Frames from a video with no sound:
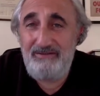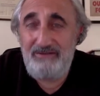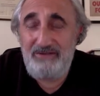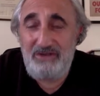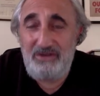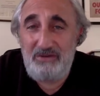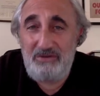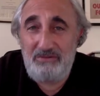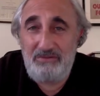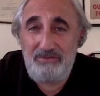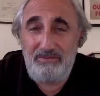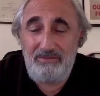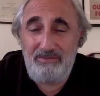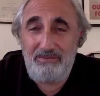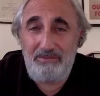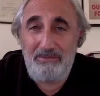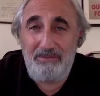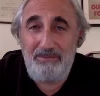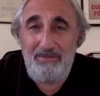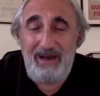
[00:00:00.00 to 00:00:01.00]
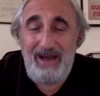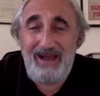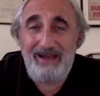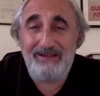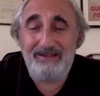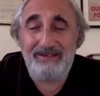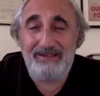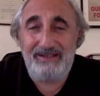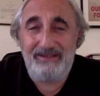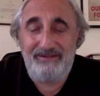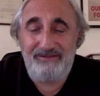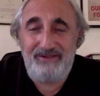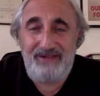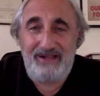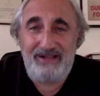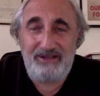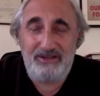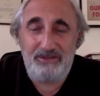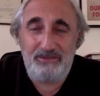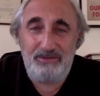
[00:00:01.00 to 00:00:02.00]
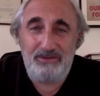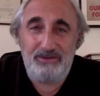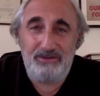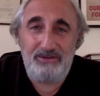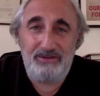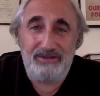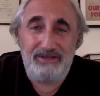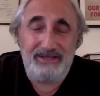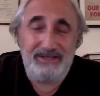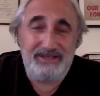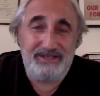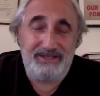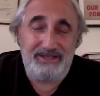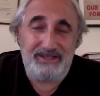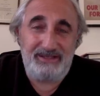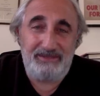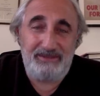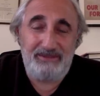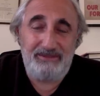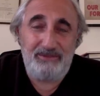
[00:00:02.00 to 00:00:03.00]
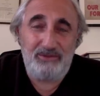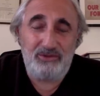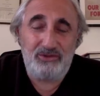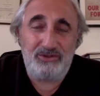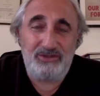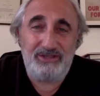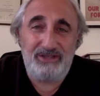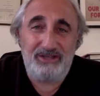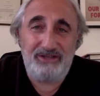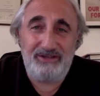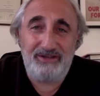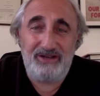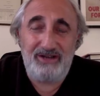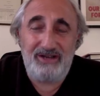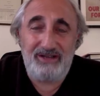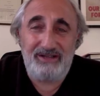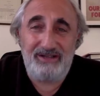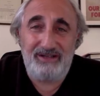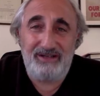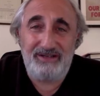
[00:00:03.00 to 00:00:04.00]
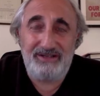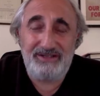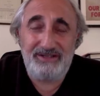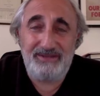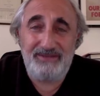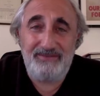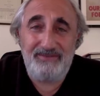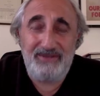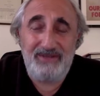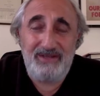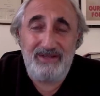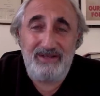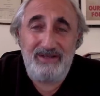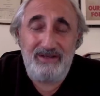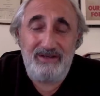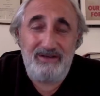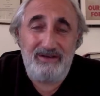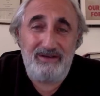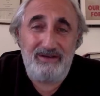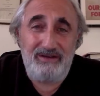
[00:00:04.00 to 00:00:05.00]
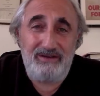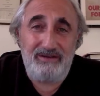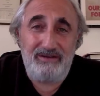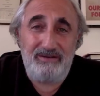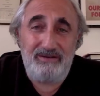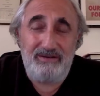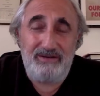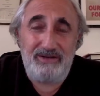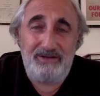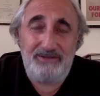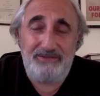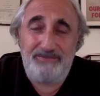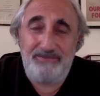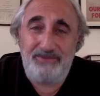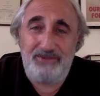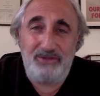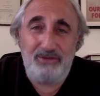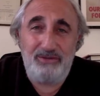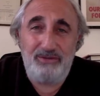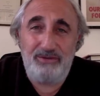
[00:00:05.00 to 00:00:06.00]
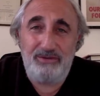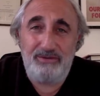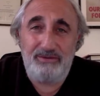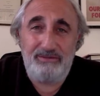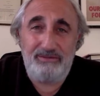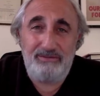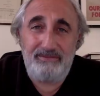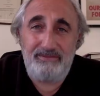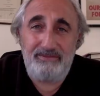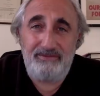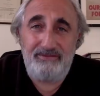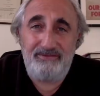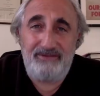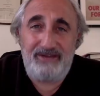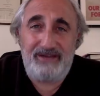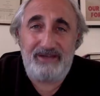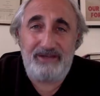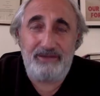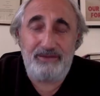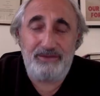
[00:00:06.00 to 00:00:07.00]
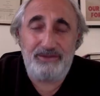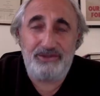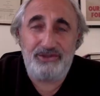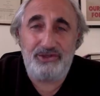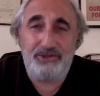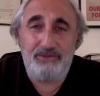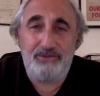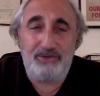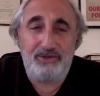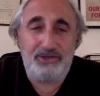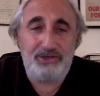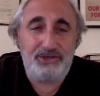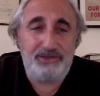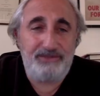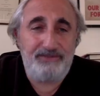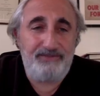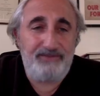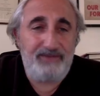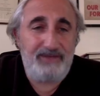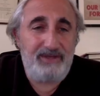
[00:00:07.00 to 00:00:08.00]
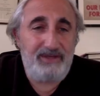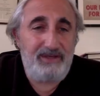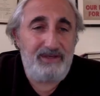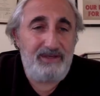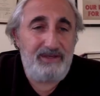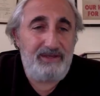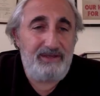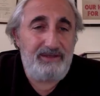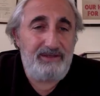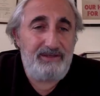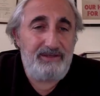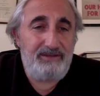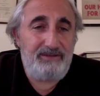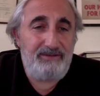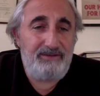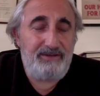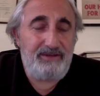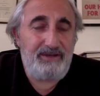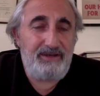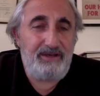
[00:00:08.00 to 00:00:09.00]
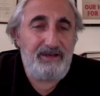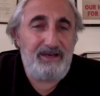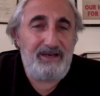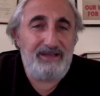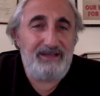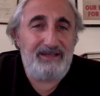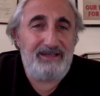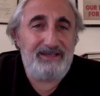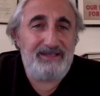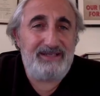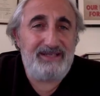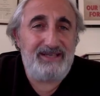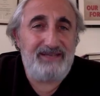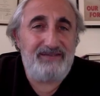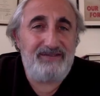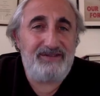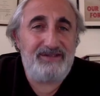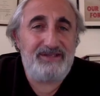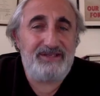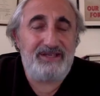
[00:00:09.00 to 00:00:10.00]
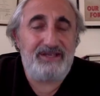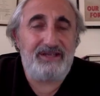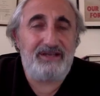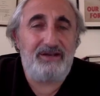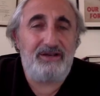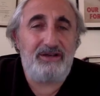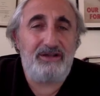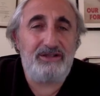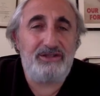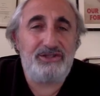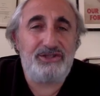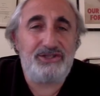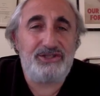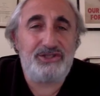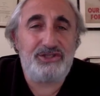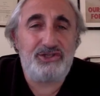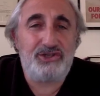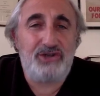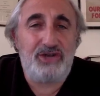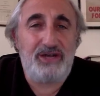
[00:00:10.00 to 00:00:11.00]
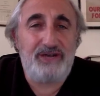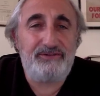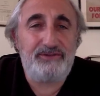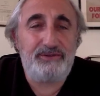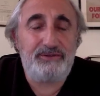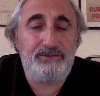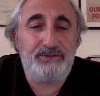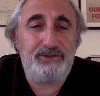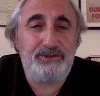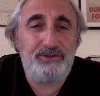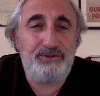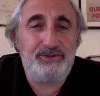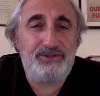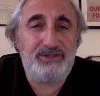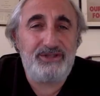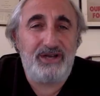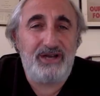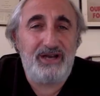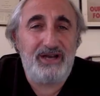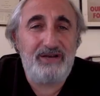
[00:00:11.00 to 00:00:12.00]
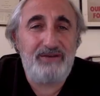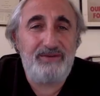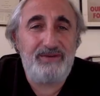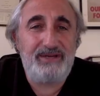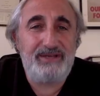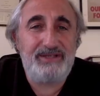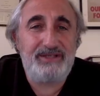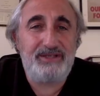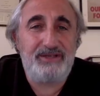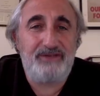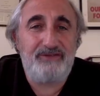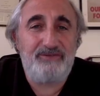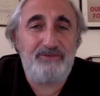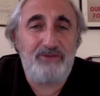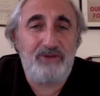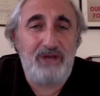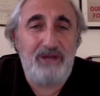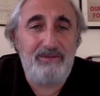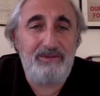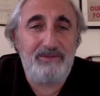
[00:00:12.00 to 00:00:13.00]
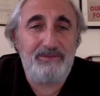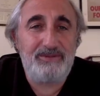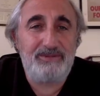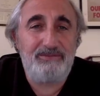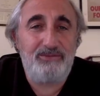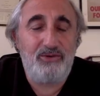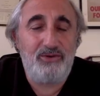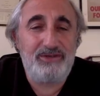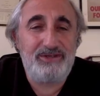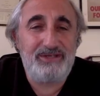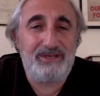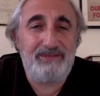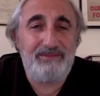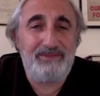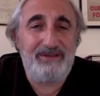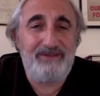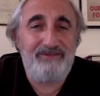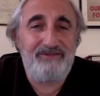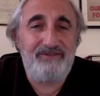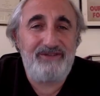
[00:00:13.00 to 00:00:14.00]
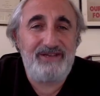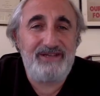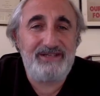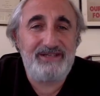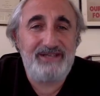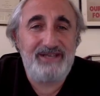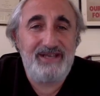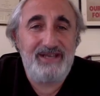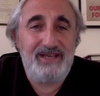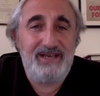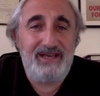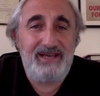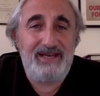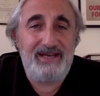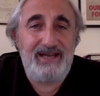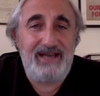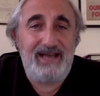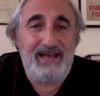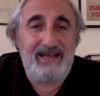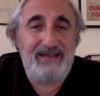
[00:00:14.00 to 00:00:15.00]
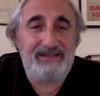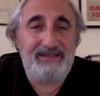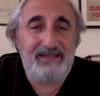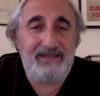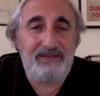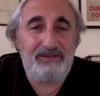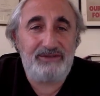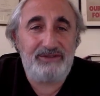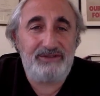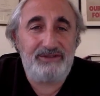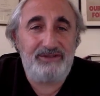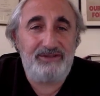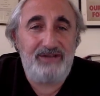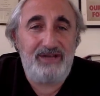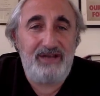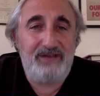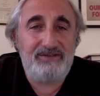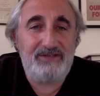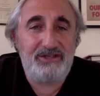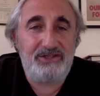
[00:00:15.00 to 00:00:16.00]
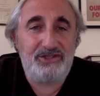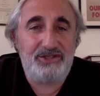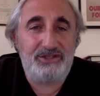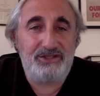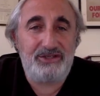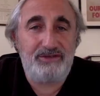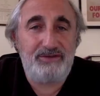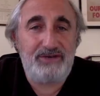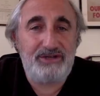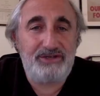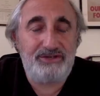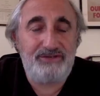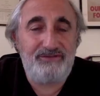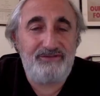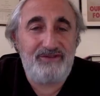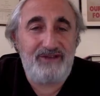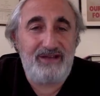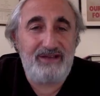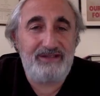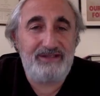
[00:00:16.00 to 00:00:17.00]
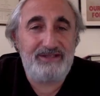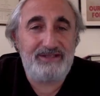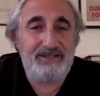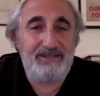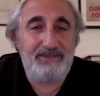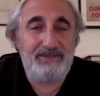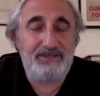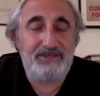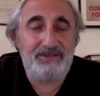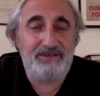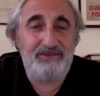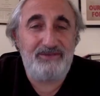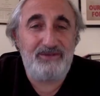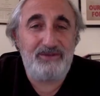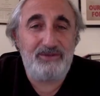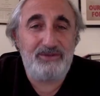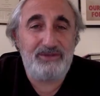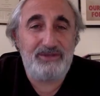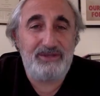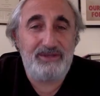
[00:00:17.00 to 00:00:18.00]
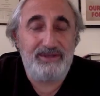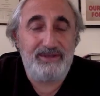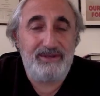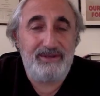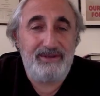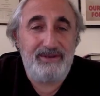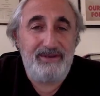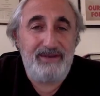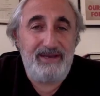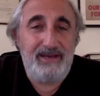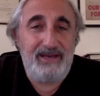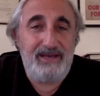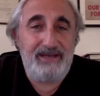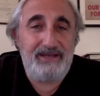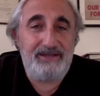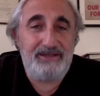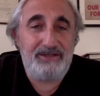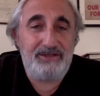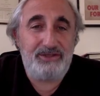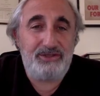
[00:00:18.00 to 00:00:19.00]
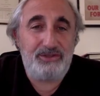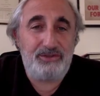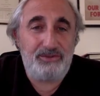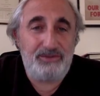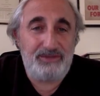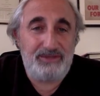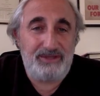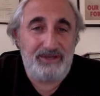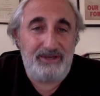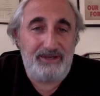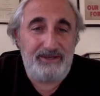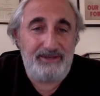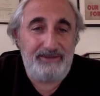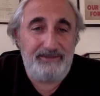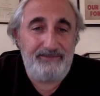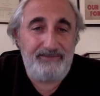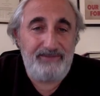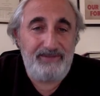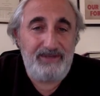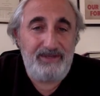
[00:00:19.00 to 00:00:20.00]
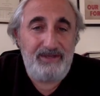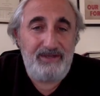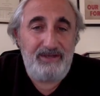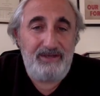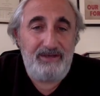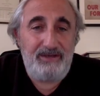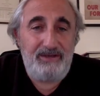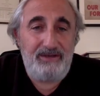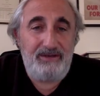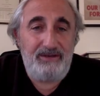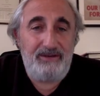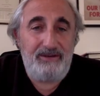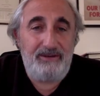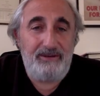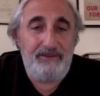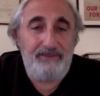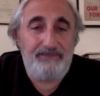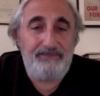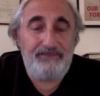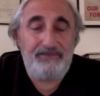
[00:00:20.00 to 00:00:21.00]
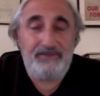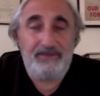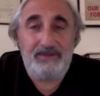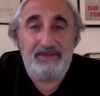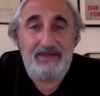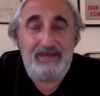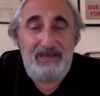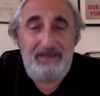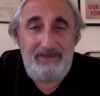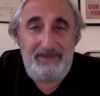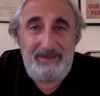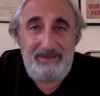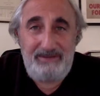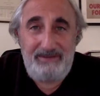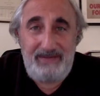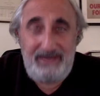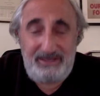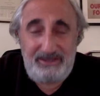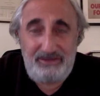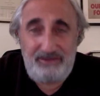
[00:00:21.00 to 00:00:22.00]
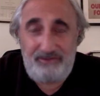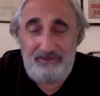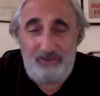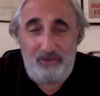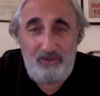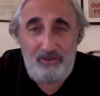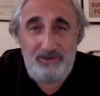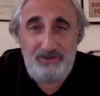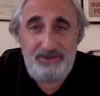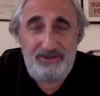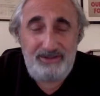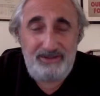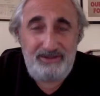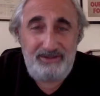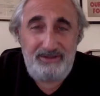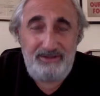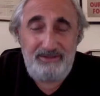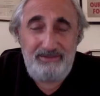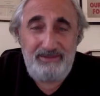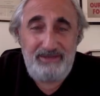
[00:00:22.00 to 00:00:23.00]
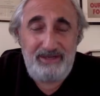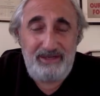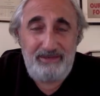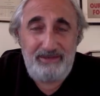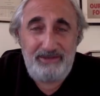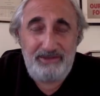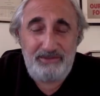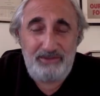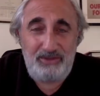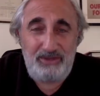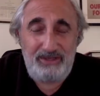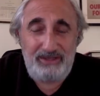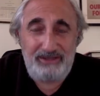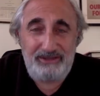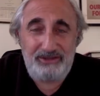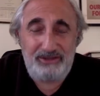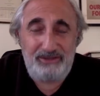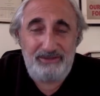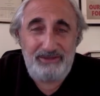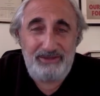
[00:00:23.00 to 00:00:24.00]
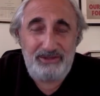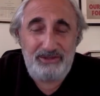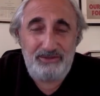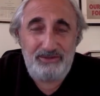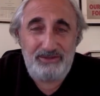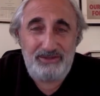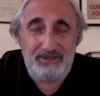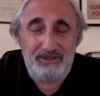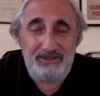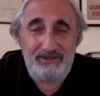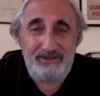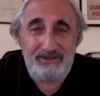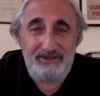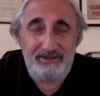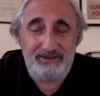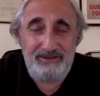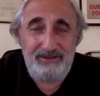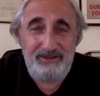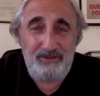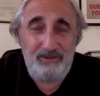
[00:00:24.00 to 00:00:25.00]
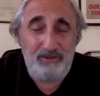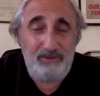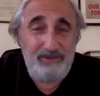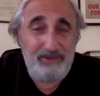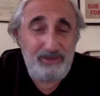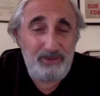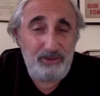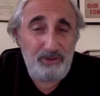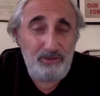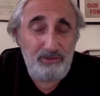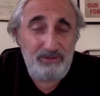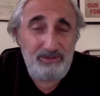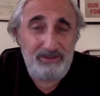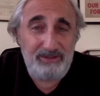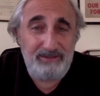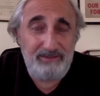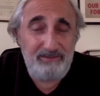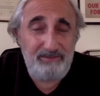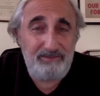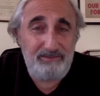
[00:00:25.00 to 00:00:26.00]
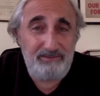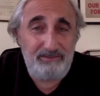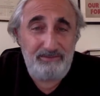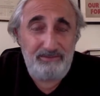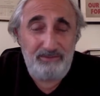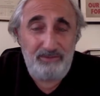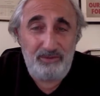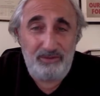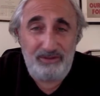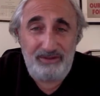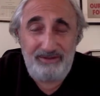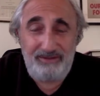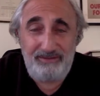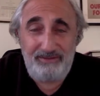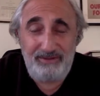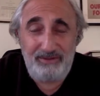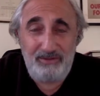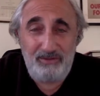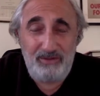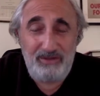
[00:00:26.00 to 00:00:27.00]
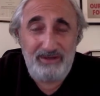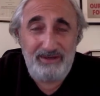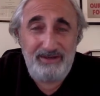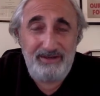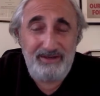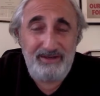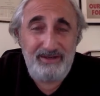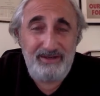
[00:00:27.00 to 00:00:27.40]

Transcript: you know, mildly valuable insight, but most of the other guidelines are pure vacuous gibberish. Guideline seven, psychologists strive to reduce the high rates of problems boys and men face and act out in their lives, such as aggression, violence, substance abuse, and suicide. I mean, yes, of course, men are much more likely to commit suicide than women globally, more than 3-1.